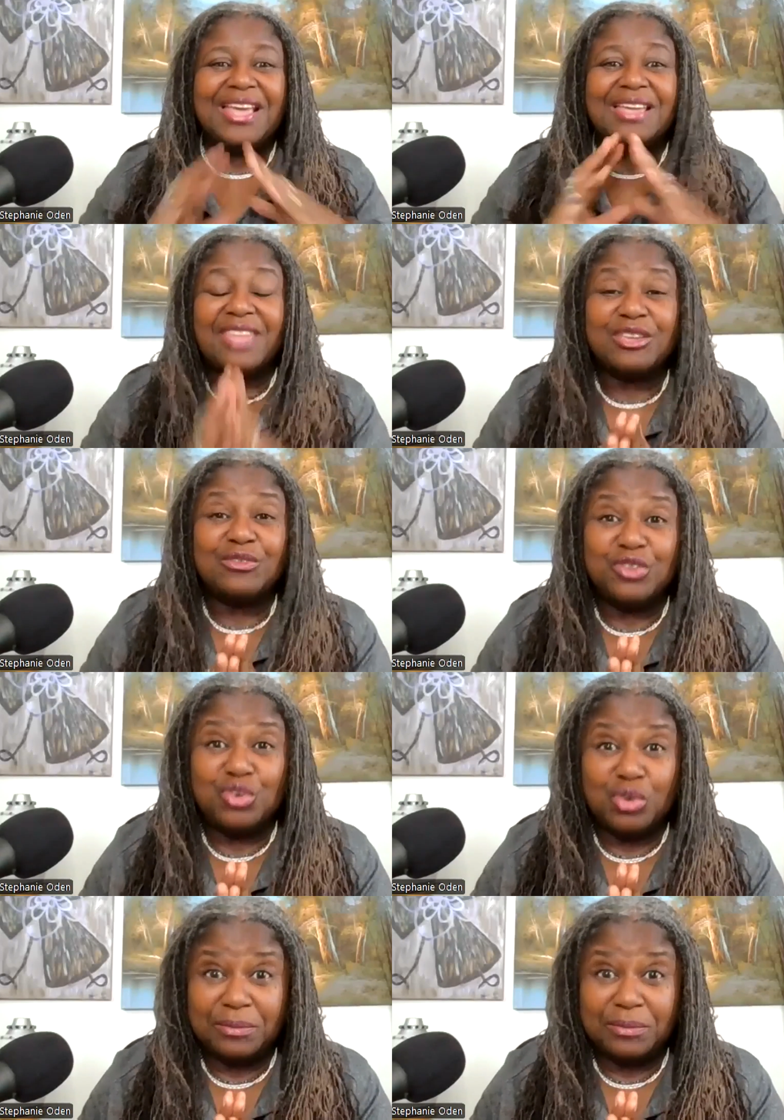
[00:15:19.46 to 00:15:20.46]
Thank you for
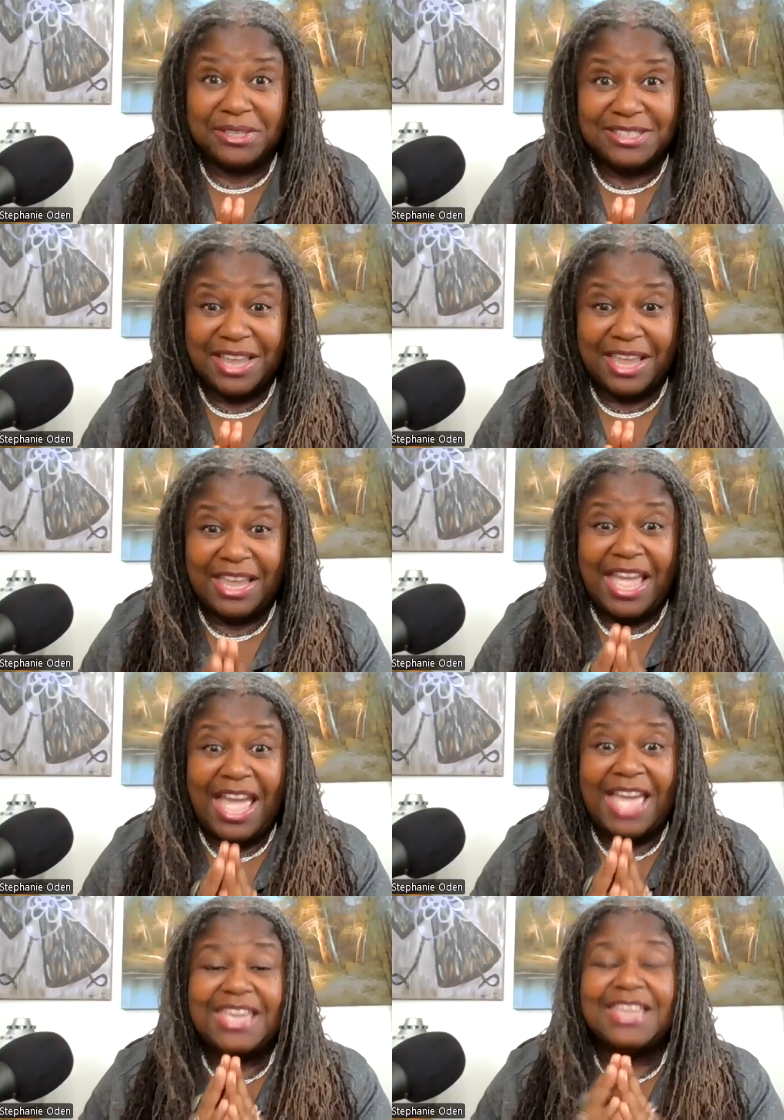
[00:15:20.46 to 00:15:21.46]
joining me today.
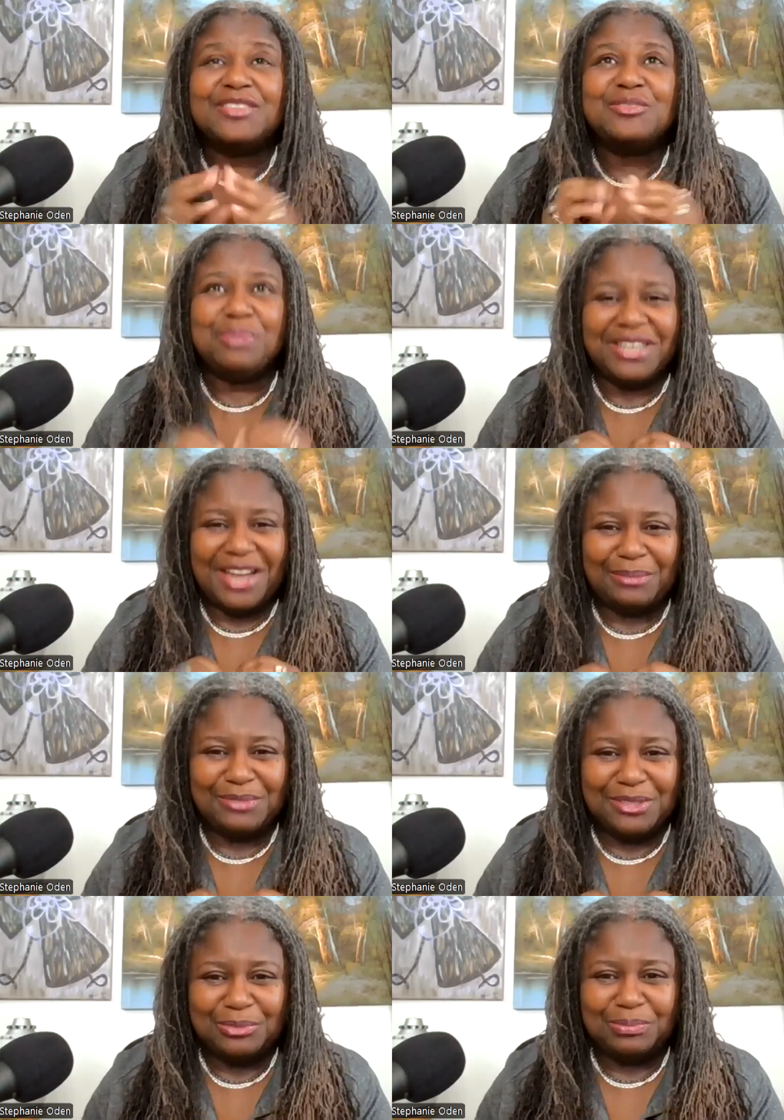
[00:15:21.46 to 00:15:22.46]
It's been an
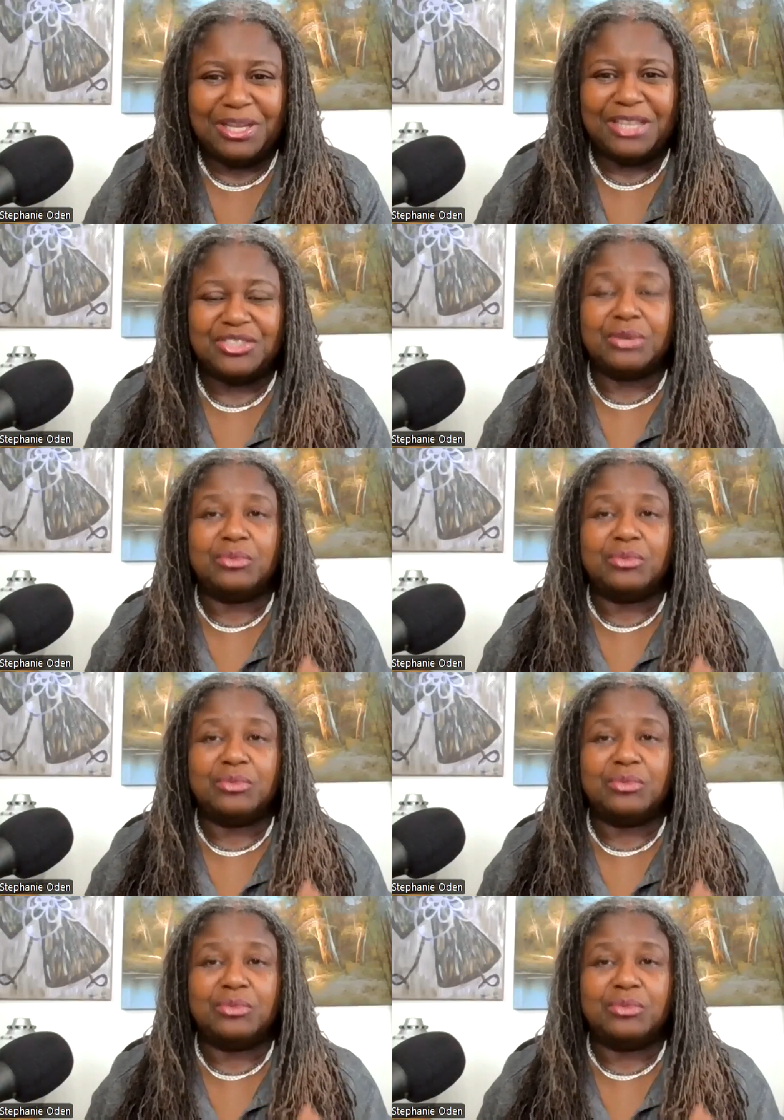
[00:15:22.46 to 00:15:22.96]
absolute pleasure.